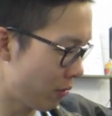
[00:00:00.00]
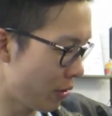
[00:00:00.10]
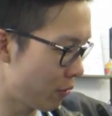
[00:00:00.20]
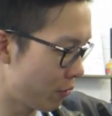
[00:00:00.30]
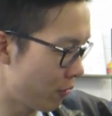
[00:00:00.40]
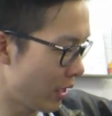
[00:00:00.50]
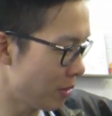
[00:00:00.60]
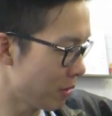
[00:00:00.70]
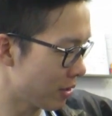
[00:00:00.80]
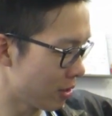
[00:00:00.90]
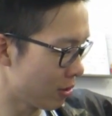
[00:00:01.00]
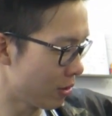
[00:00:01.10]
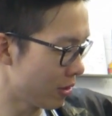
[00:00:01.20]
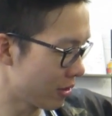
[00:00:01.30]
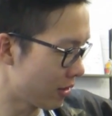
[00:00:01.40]
very funny
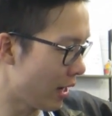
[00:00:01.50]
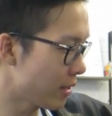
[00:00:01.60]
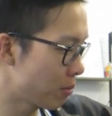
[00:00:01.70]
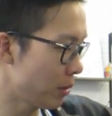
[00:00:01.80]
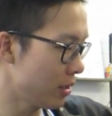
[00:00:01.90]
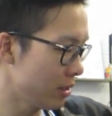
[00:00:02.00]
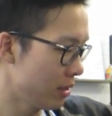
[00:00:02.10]
material on the sides, but